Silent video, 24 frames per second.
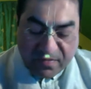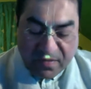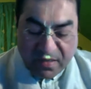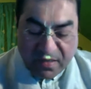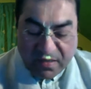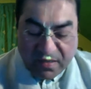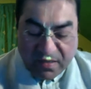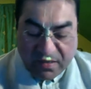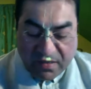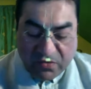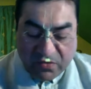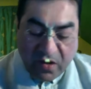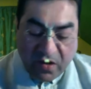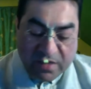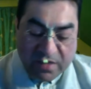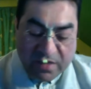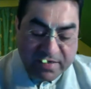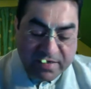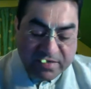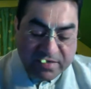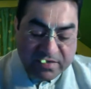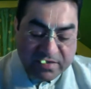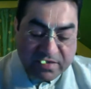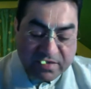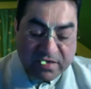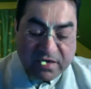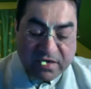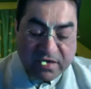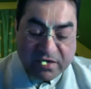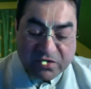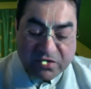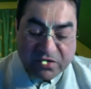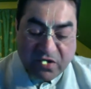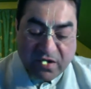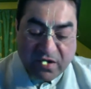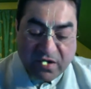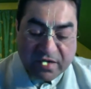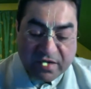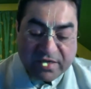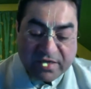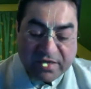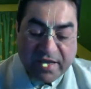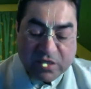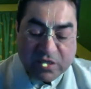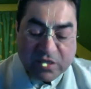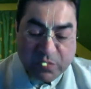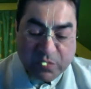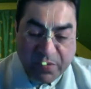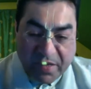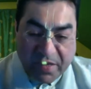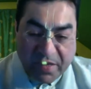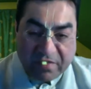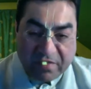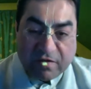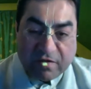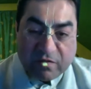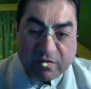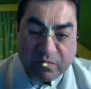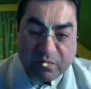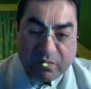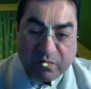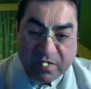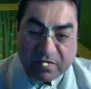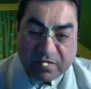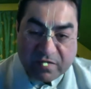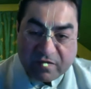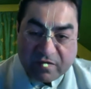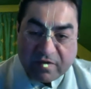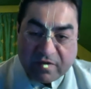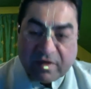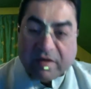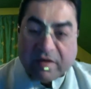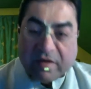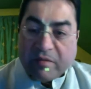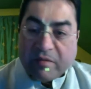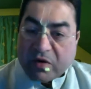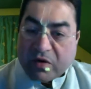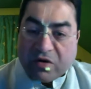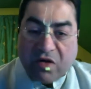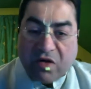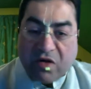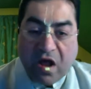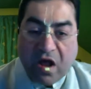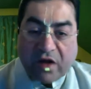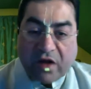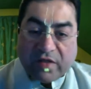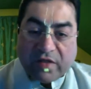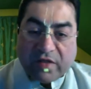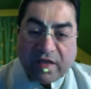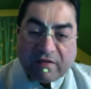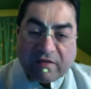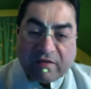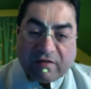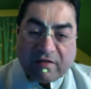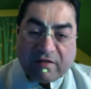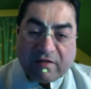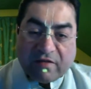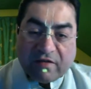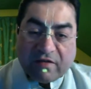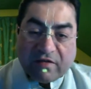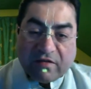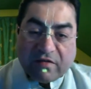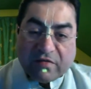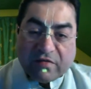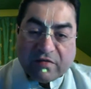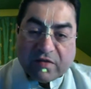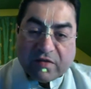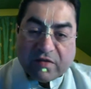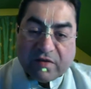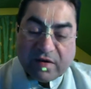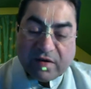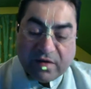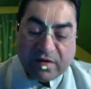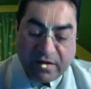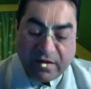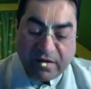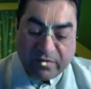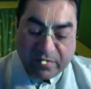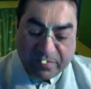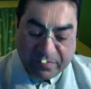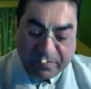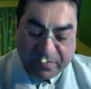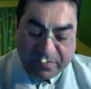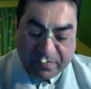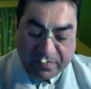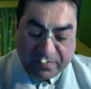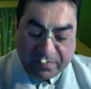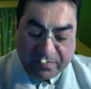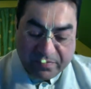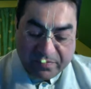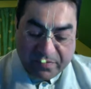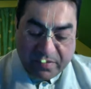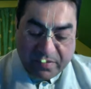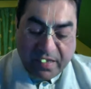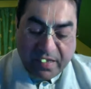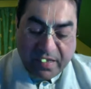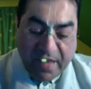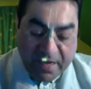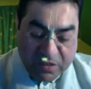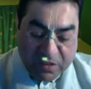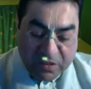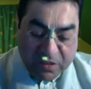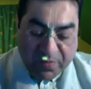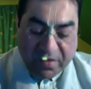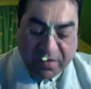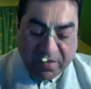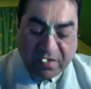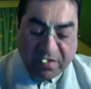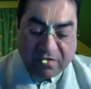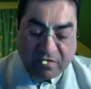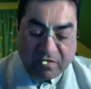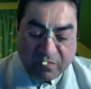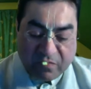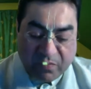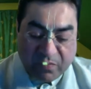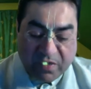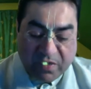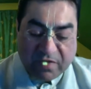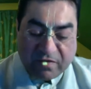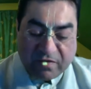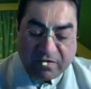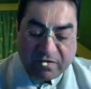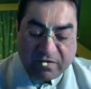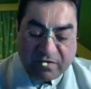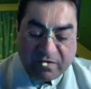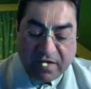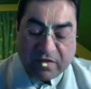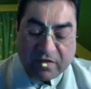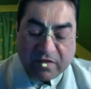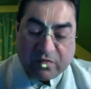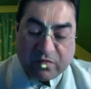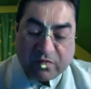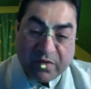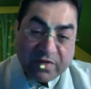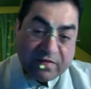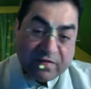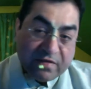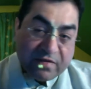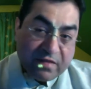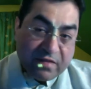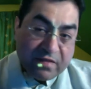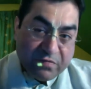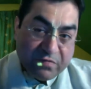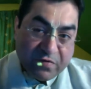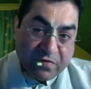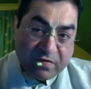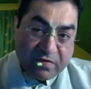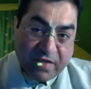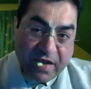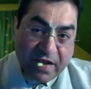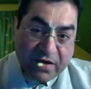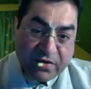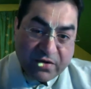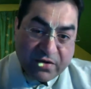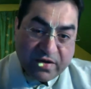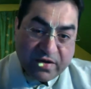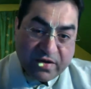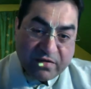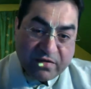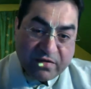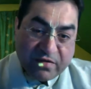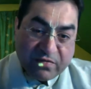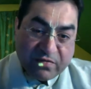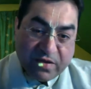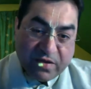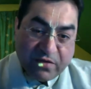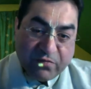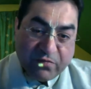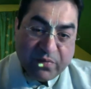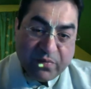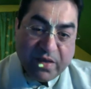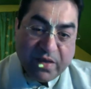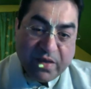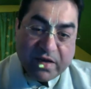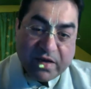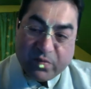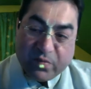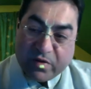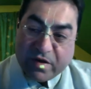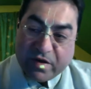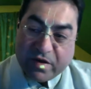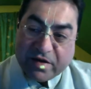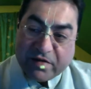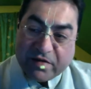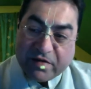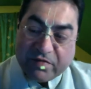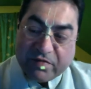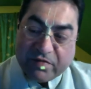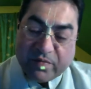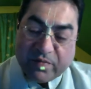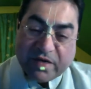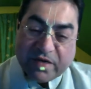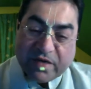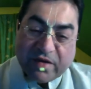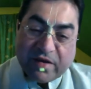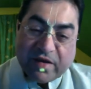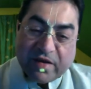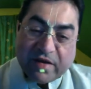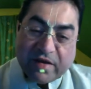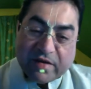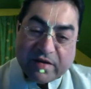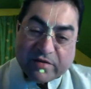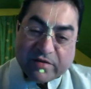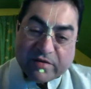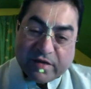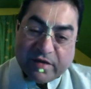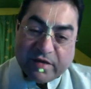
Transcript: To a large extent, it is knowledge. He experiences bliss, but not to the extent of the third level. He experiences bliss. There is bliss in the first category as well, of being liberated from material energy.